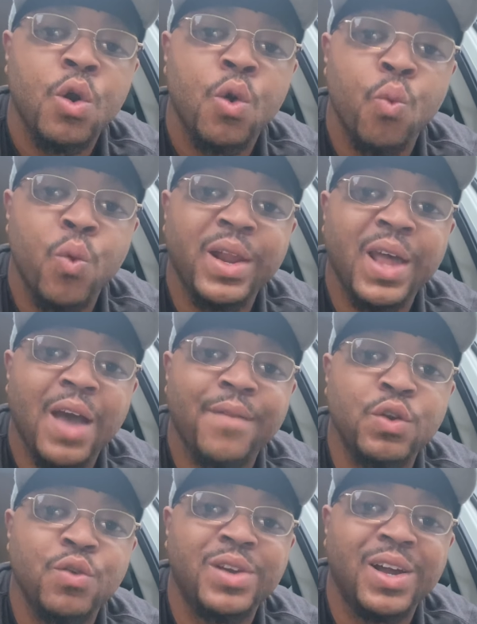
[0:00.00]
What have
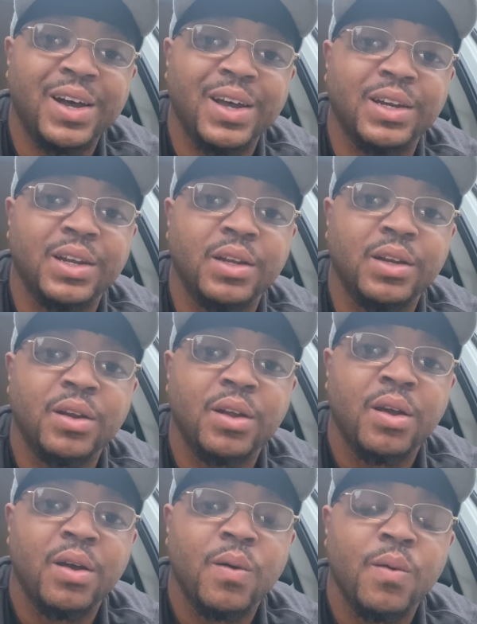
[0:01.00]
you done
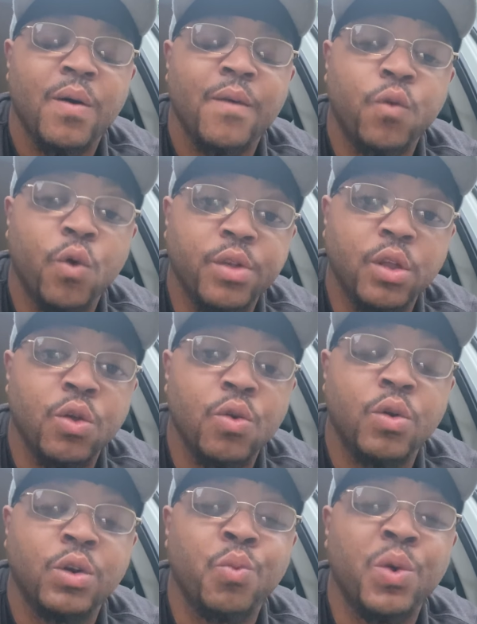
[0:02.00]
for the
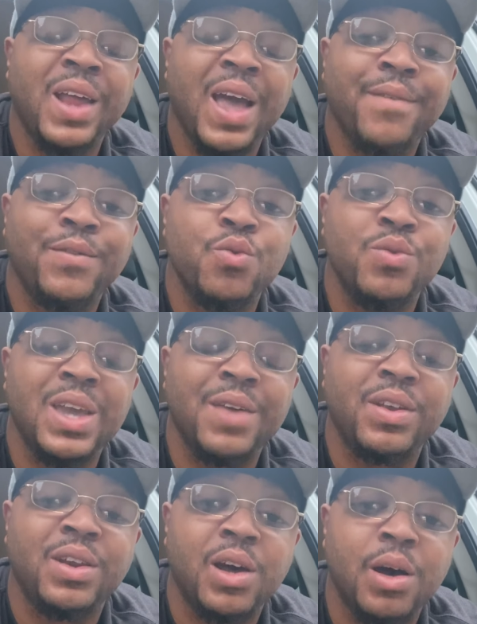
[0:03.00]
Lord? What have you
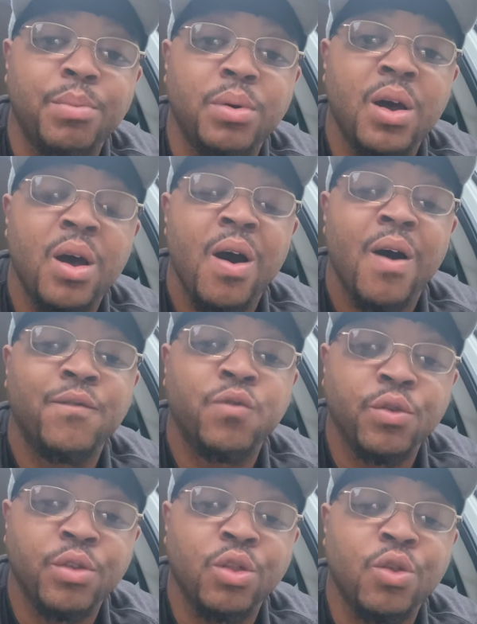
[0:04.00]
given up
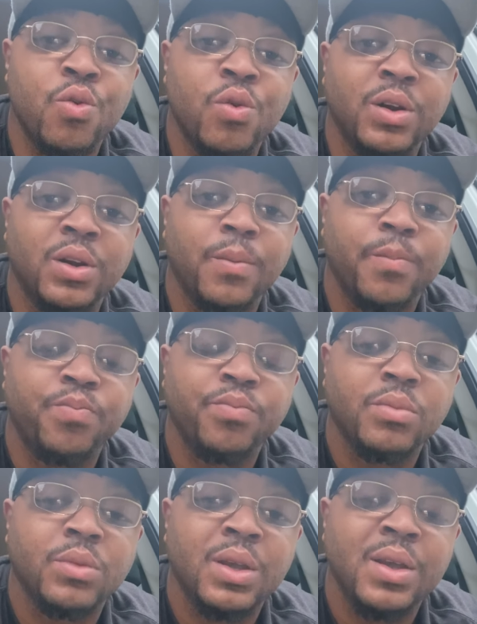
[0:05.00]
for the Lord?
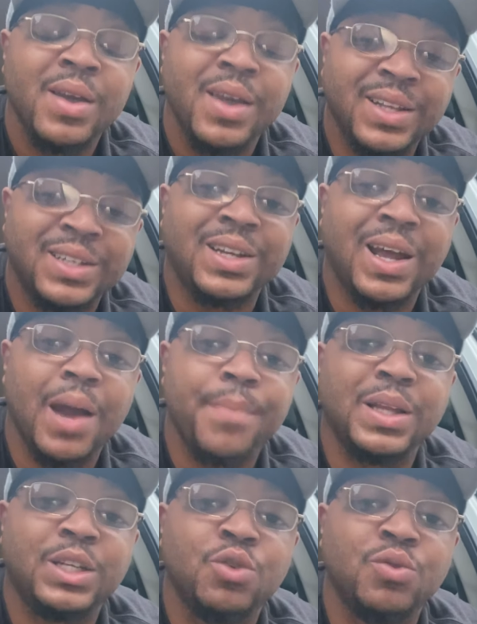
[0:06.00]
It's time
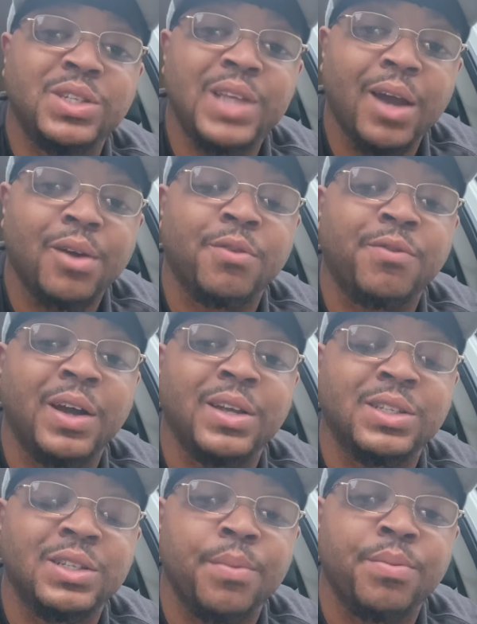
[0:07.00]
that you sacrifice
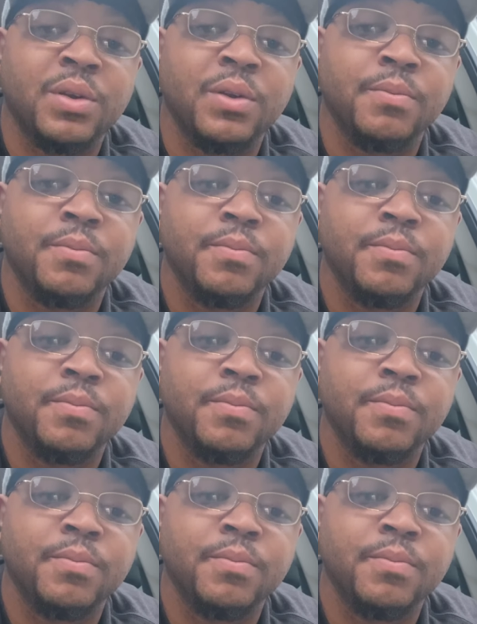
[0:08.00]
something.